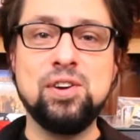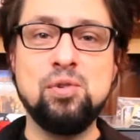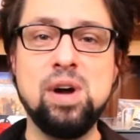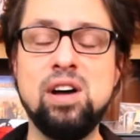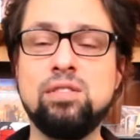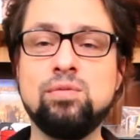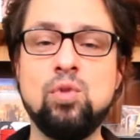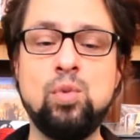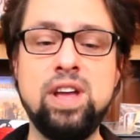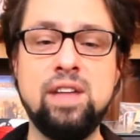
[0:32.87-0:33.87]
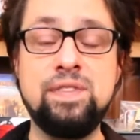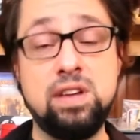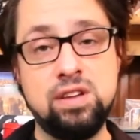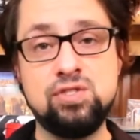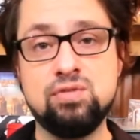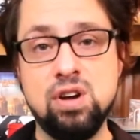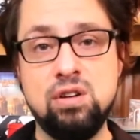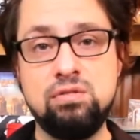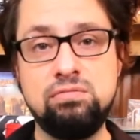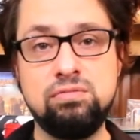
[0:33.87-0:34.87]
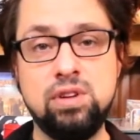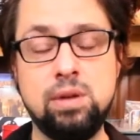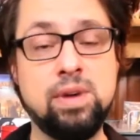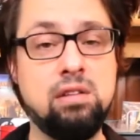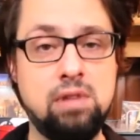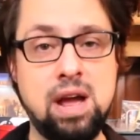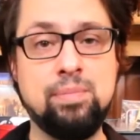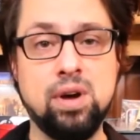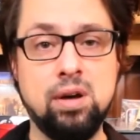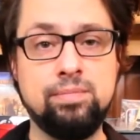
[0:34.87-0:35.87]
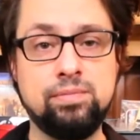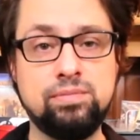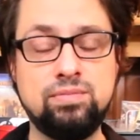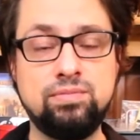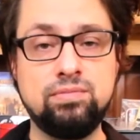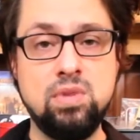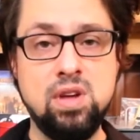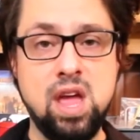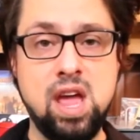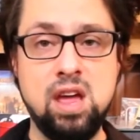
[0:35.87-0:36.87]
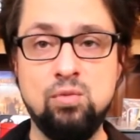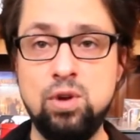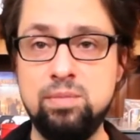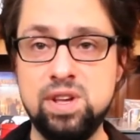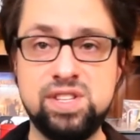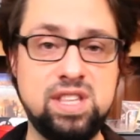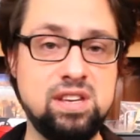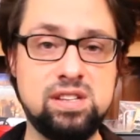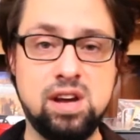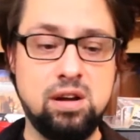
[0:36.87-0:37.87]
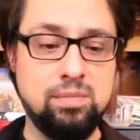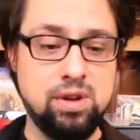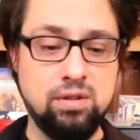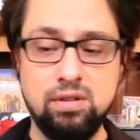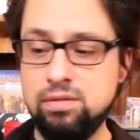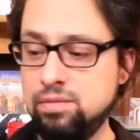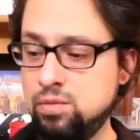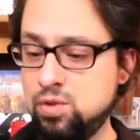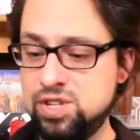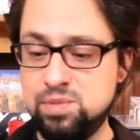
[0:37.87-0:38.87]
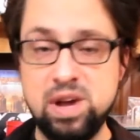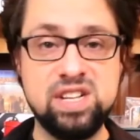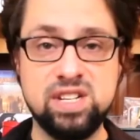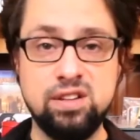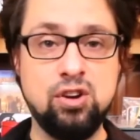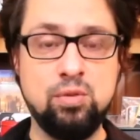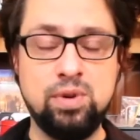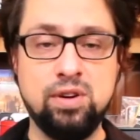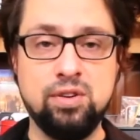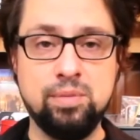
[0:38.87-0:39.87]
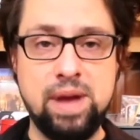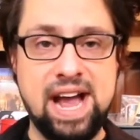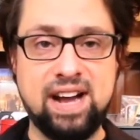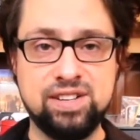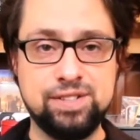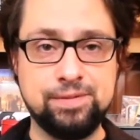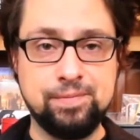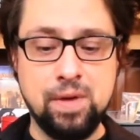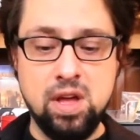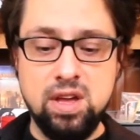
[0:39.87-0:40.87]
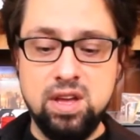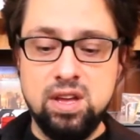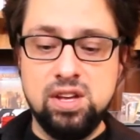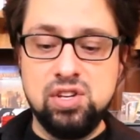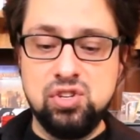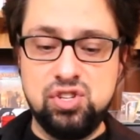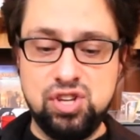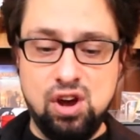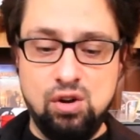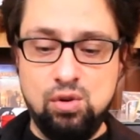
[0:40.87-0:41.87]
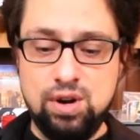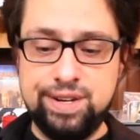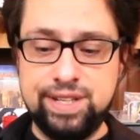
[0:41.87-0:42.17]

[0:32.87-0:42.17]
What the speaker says: well, we got the intro and my wrap-up. And we missed the entire middle, which is basically opening all the packs. So,